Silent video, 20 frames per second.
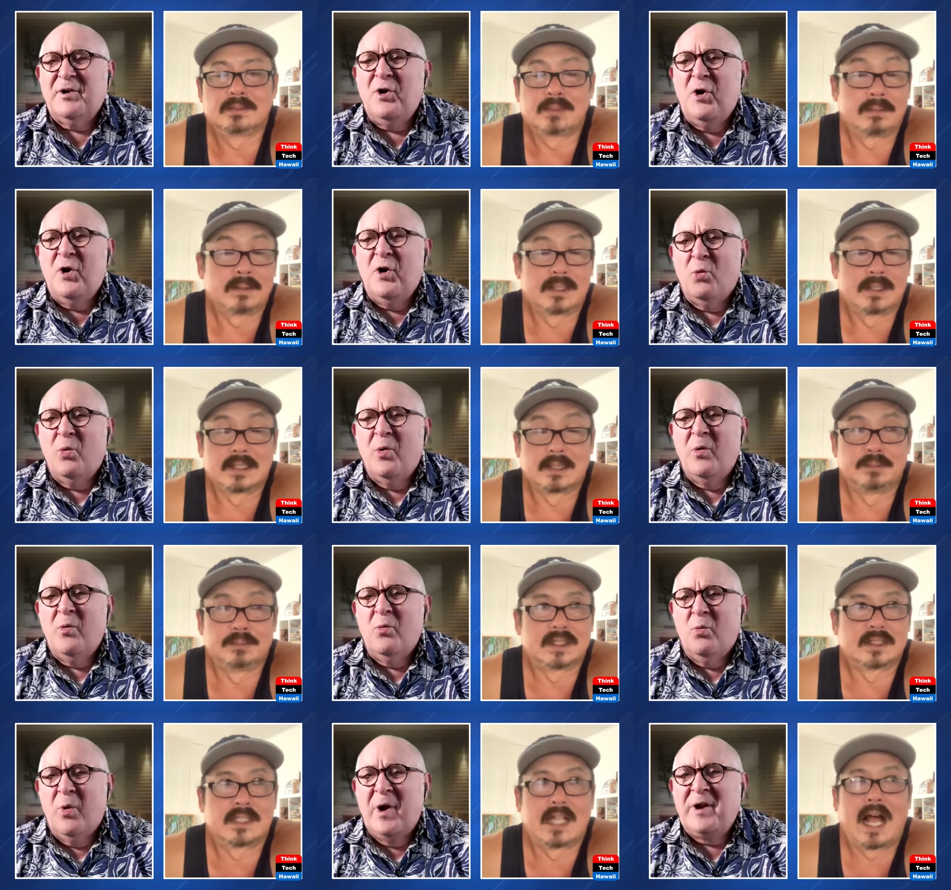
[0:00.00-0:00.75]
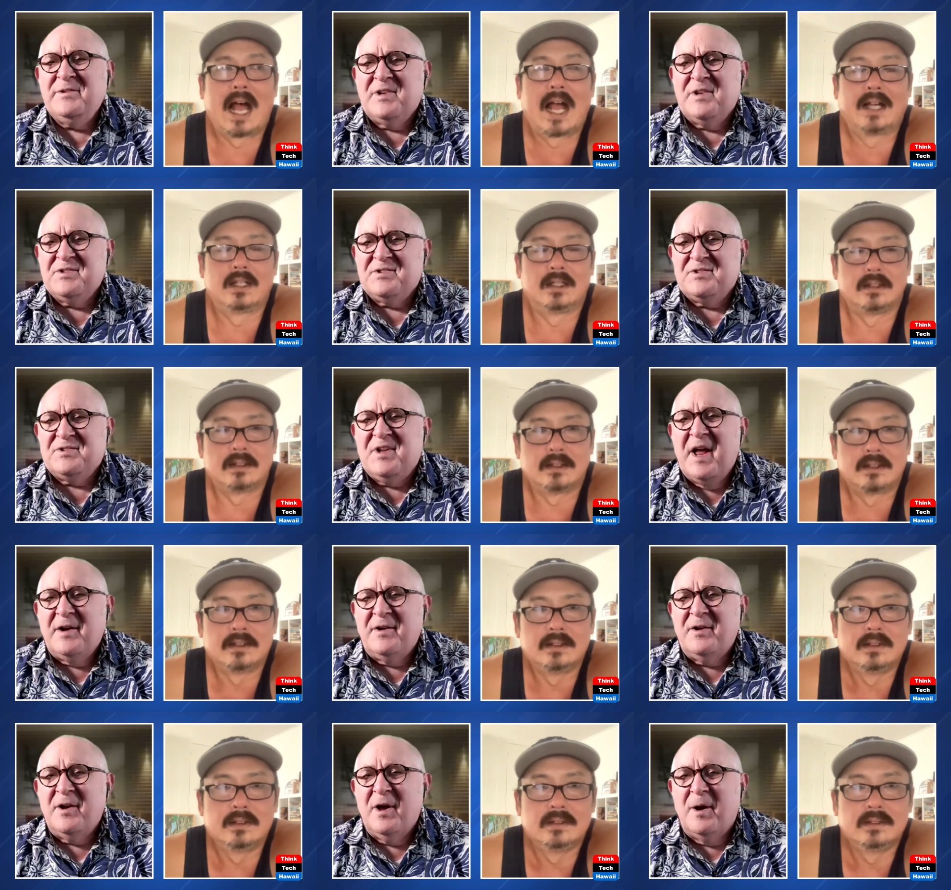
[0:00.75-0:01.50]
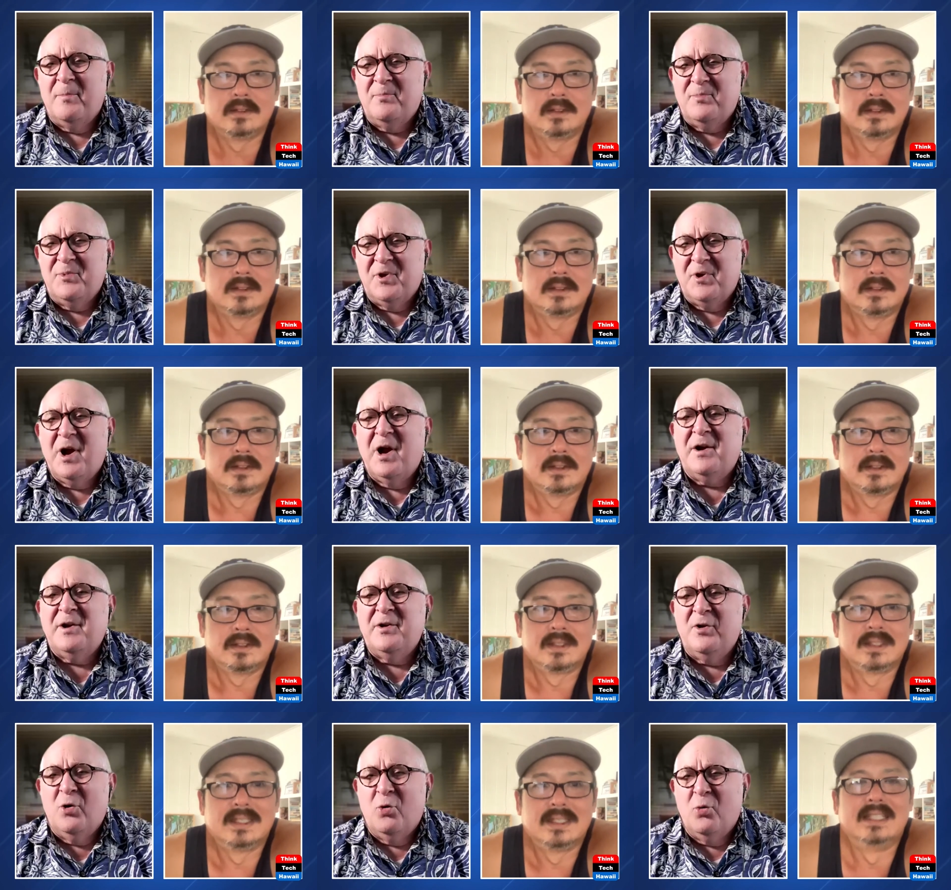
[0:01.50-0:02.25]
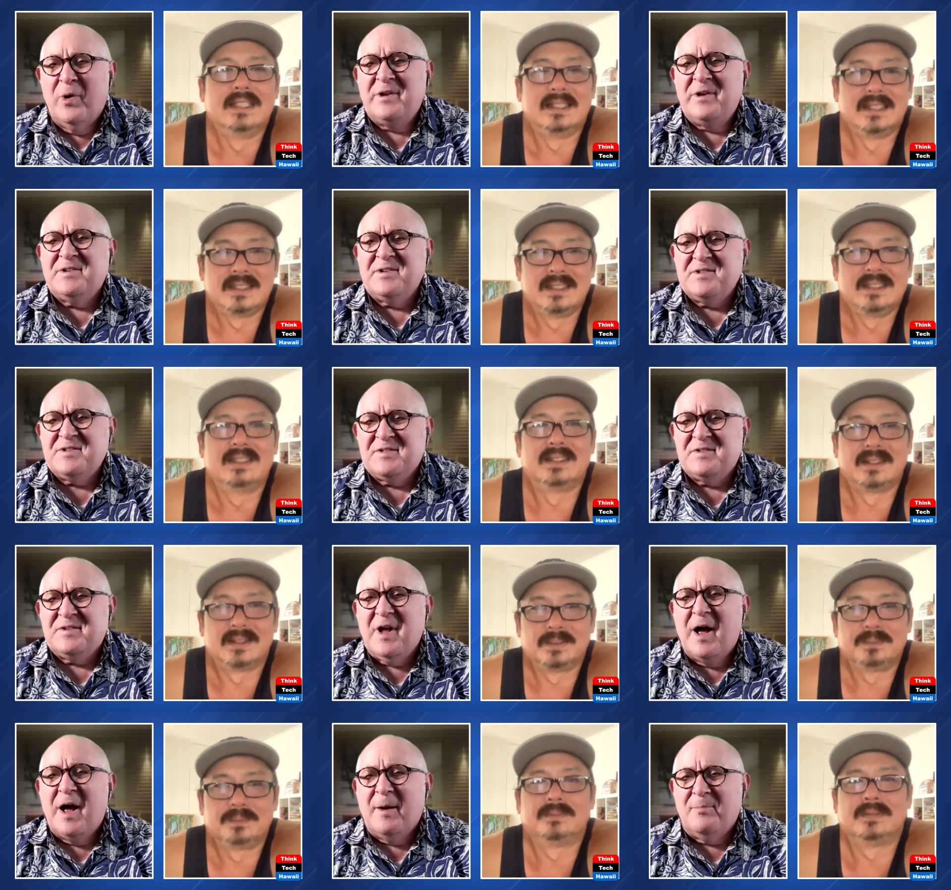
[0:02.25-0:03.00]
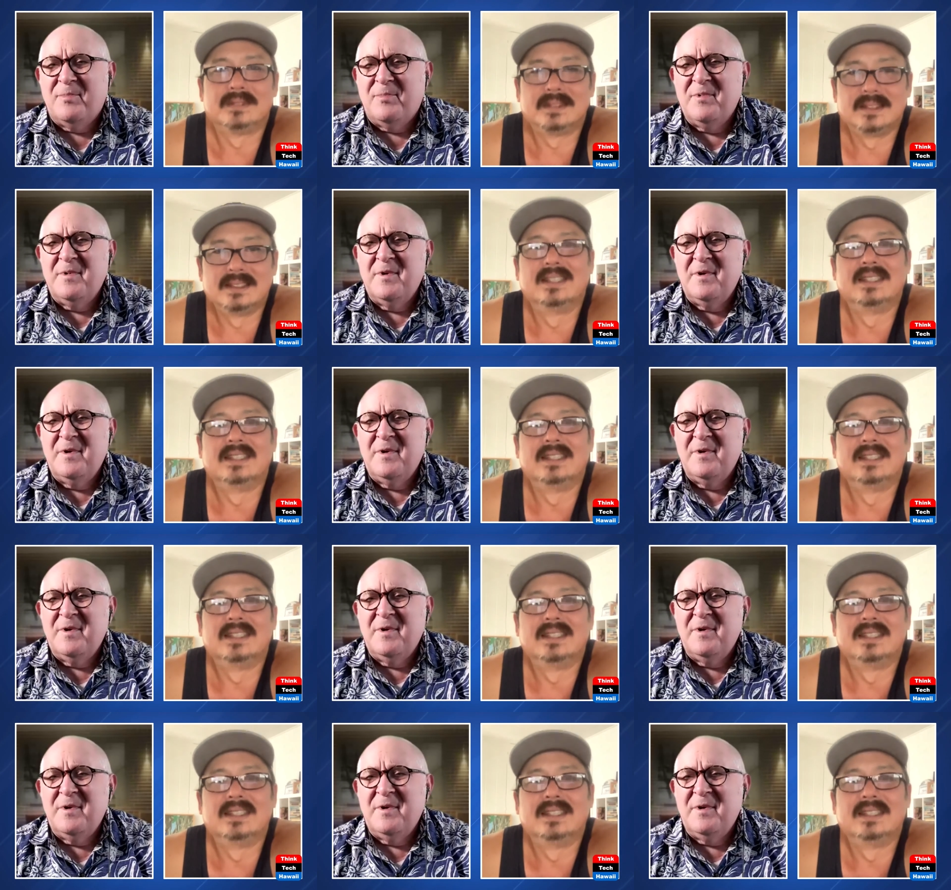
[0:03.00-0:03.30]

Speaker 1: know when to stand up. You got to know when to stop.